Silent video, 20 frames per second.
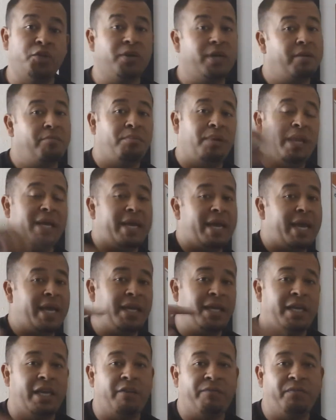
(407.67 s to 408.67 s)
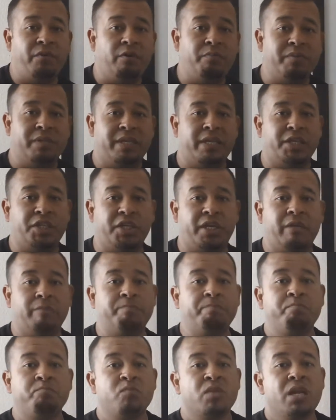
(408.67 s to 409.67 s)
who can play any infield
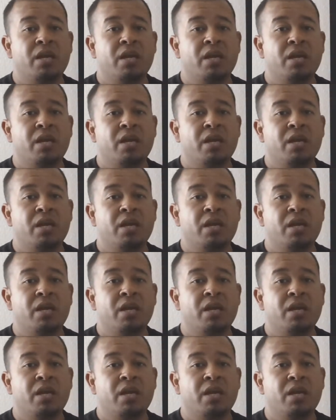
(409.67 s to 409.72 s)
position.